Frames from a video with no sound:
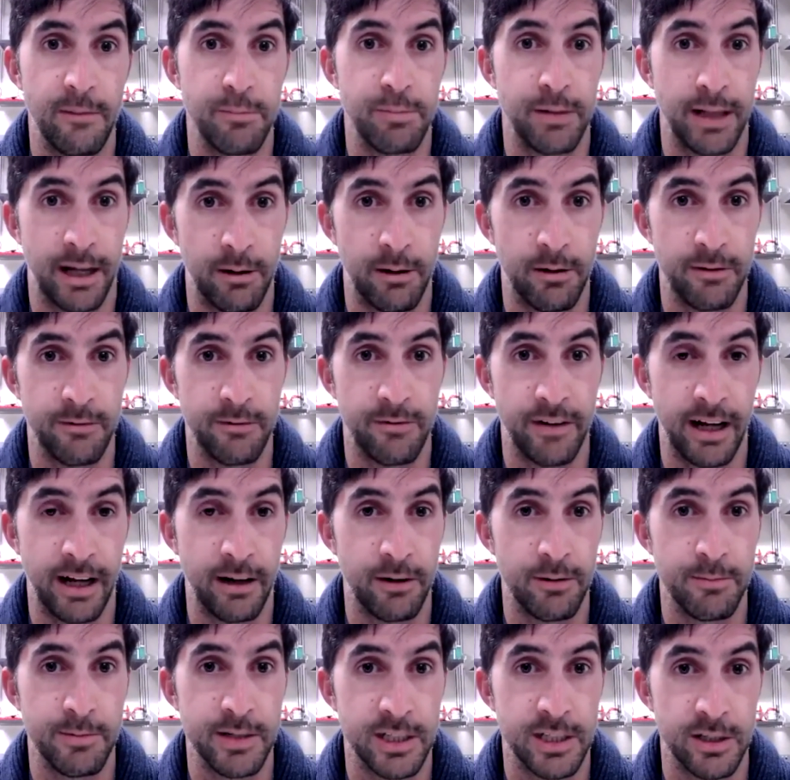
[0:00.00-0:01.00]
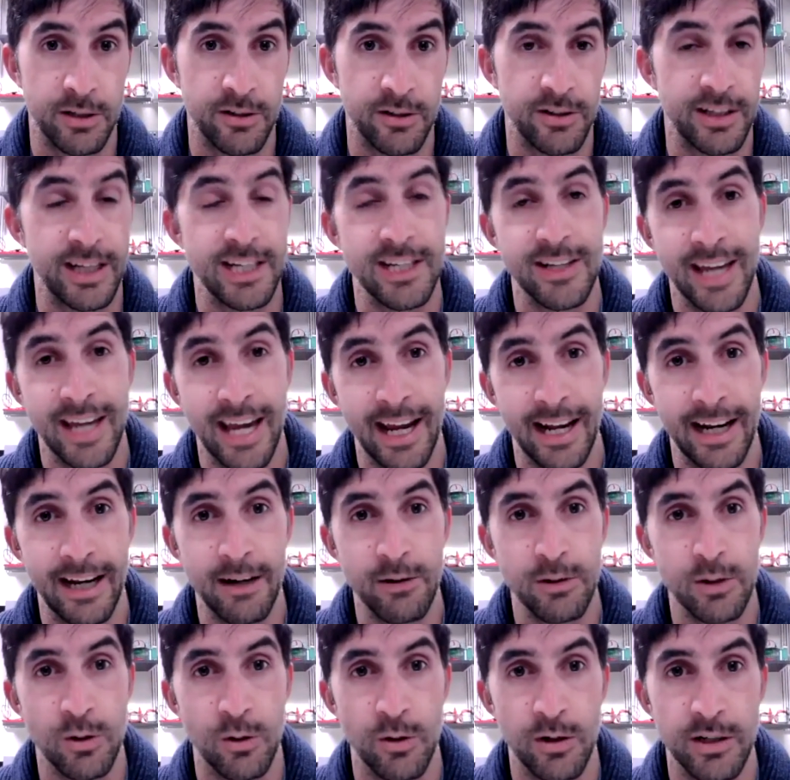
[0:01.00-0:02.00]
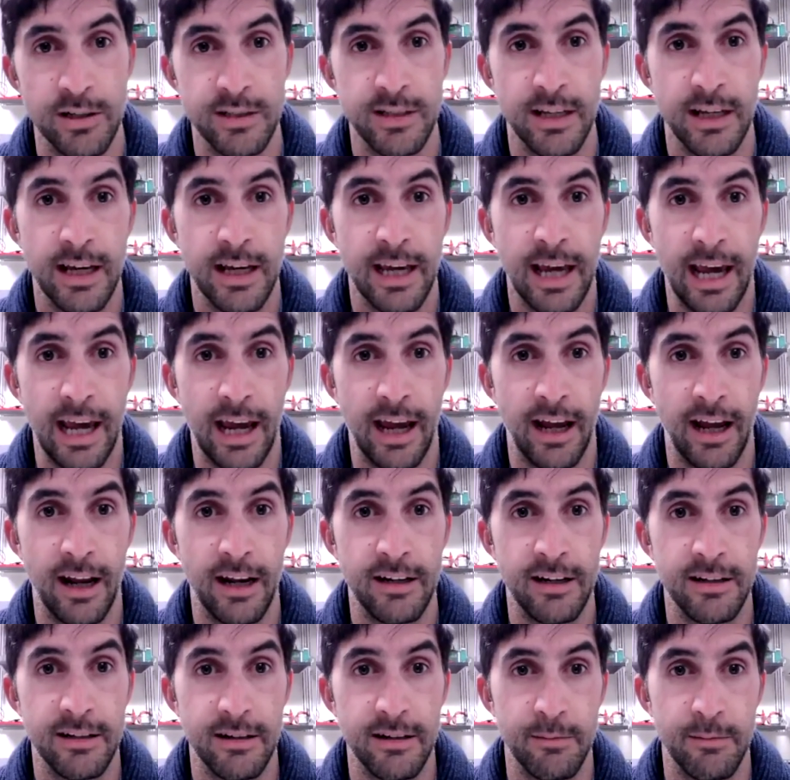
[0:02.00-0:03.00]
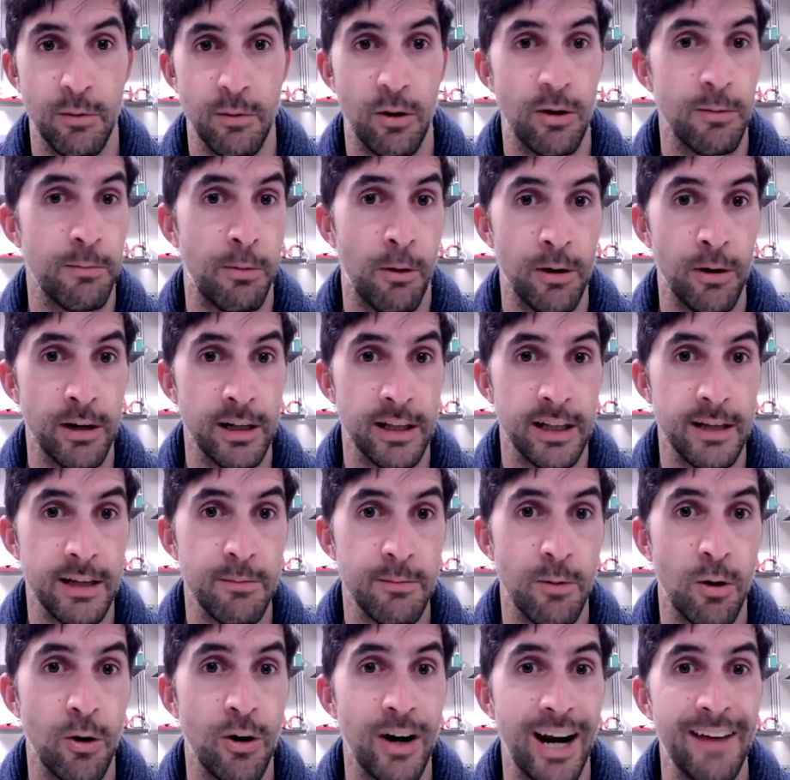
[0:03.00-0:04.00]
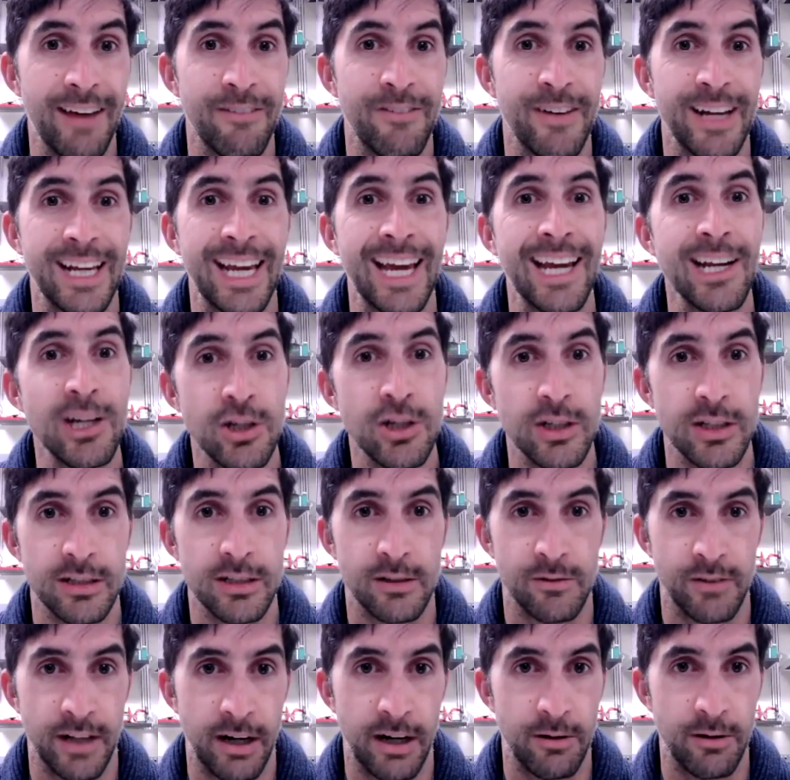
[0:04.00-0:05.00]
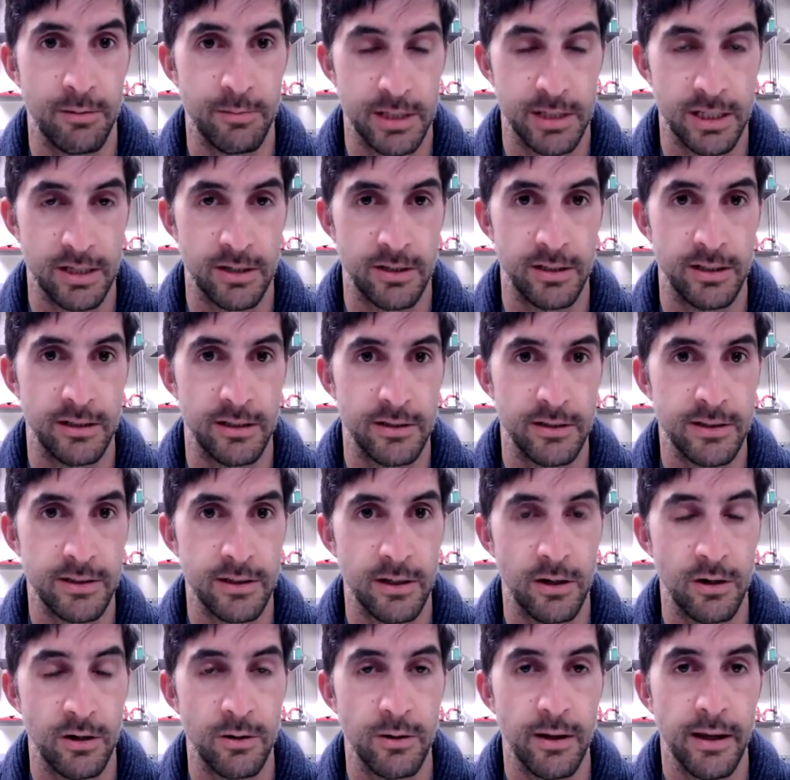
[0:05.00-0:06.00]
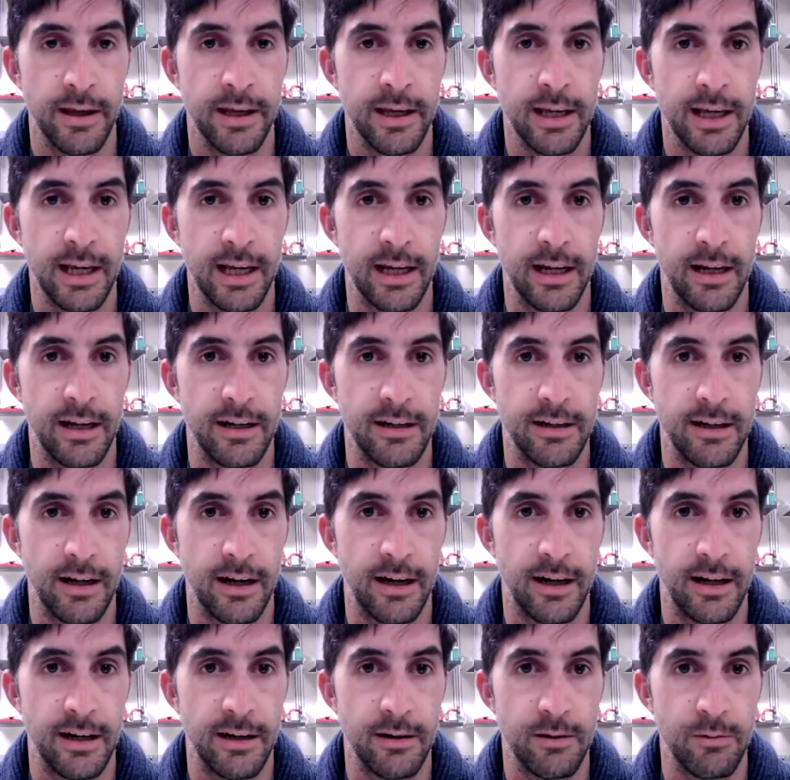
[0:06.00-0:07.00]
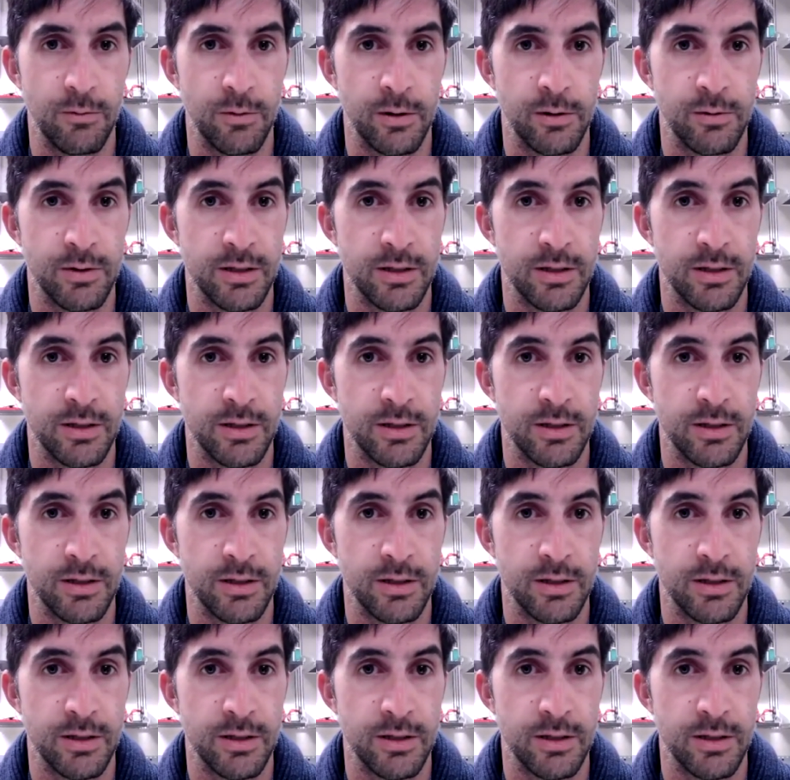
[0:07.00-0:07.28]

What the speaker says: flower material than you can outdoors, and more importantly, more efficacious flower material. So in with